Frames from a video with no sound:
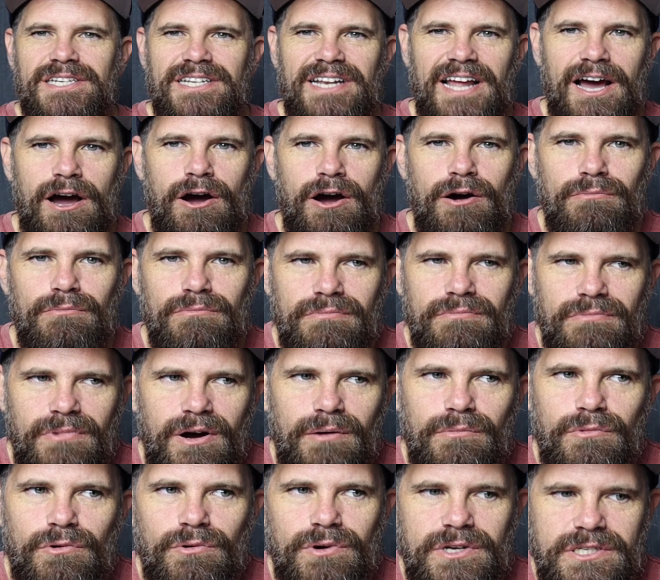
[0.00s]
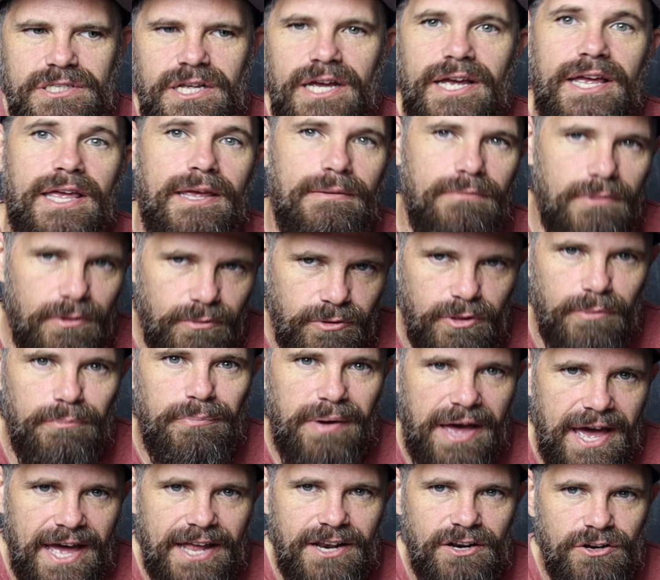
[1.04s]
Now, I'm always like, hit me with the
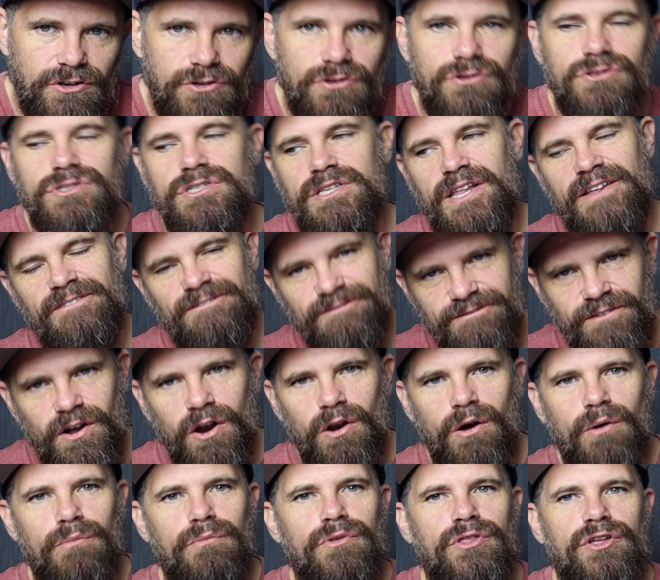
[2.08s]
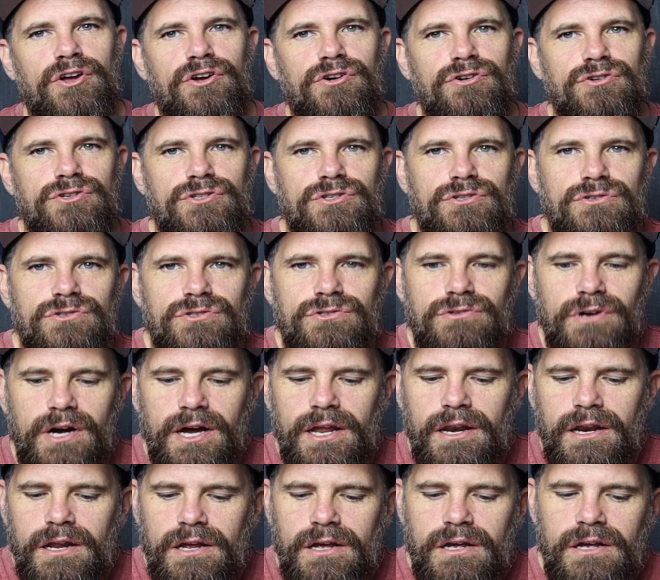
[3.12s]
bad news and then follow up with the good news,
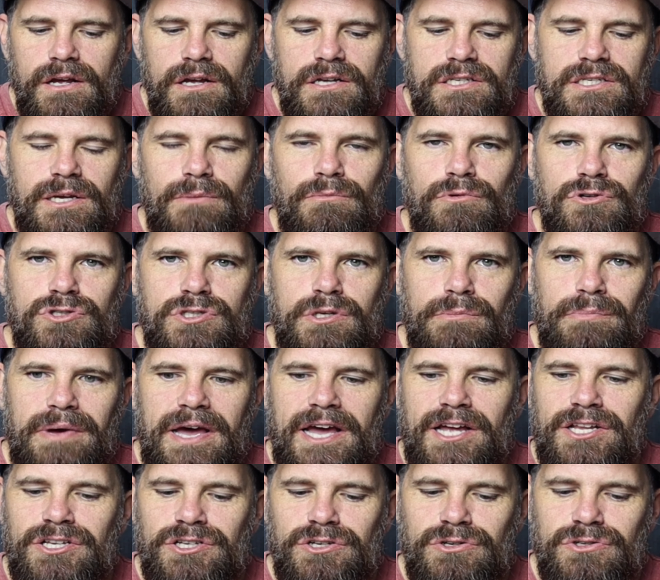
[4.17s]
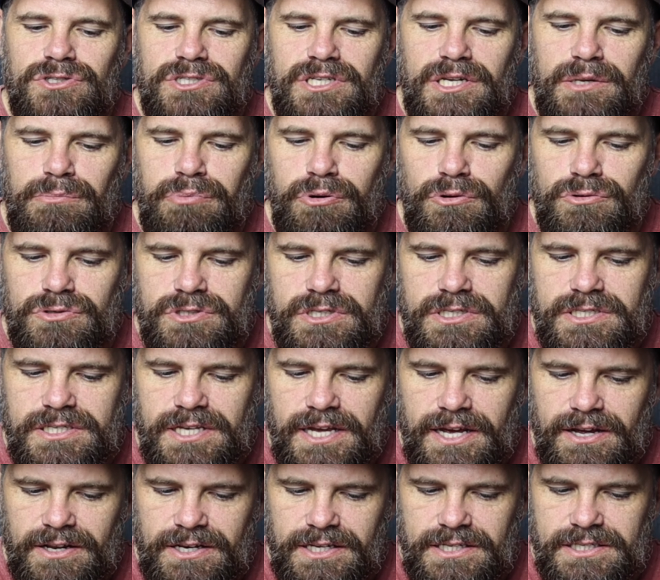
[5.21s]
right? So what's the bad news? And he pulls this
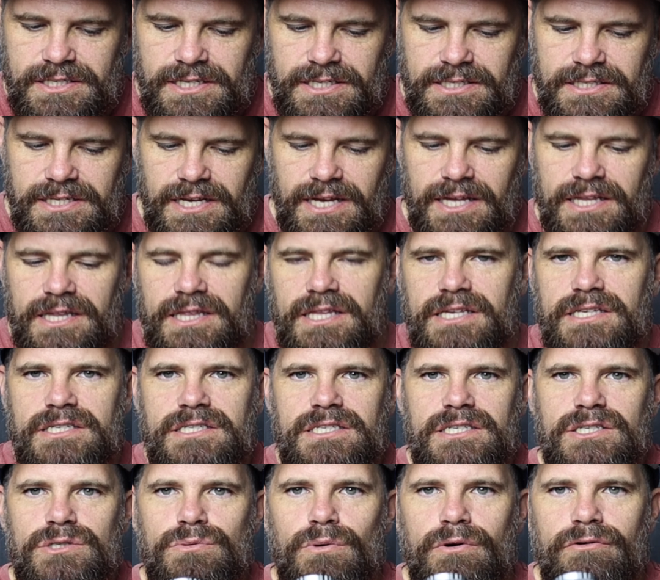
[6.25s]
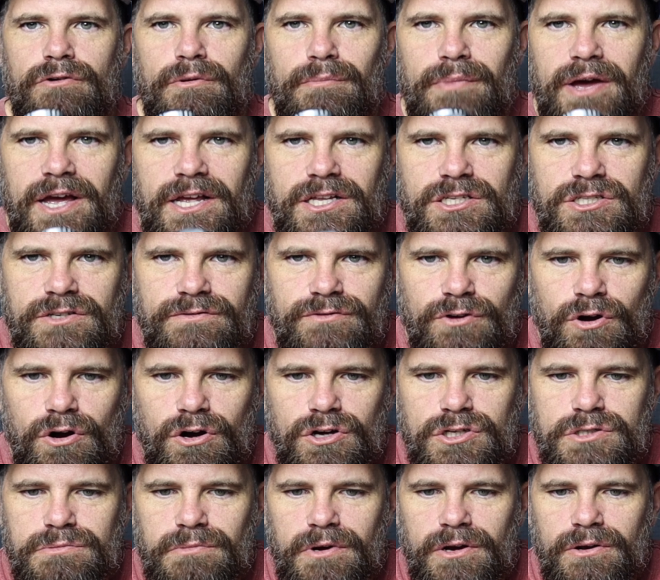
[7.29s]
out and he says, this is what remains of your
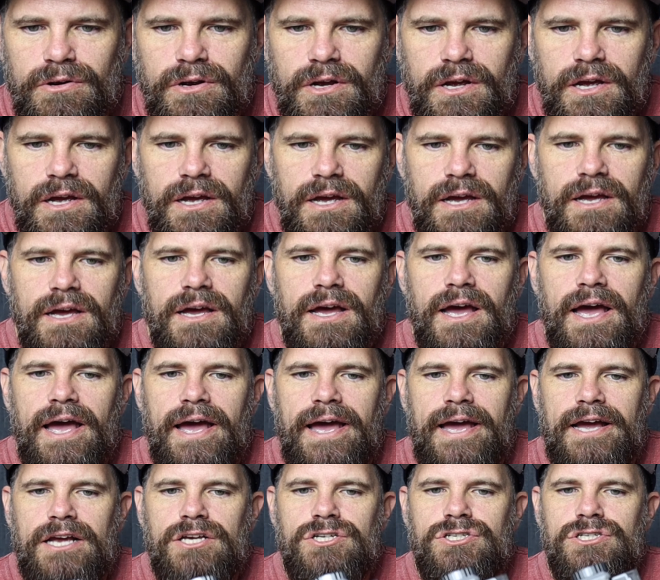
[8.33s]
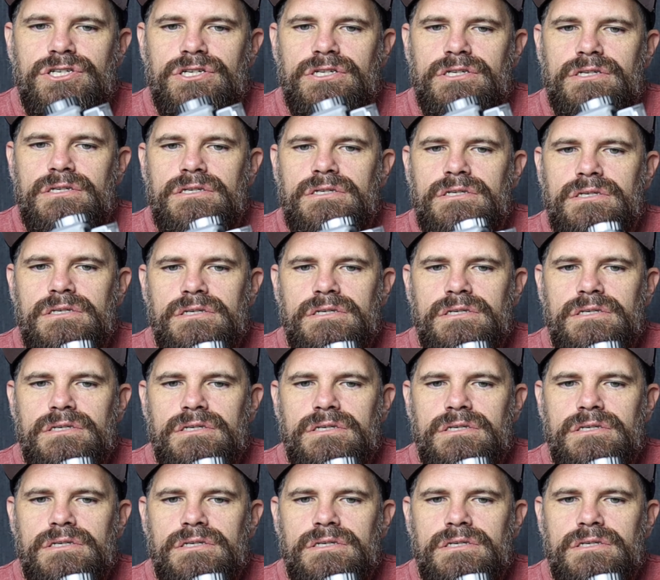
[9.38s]
Osmo Action.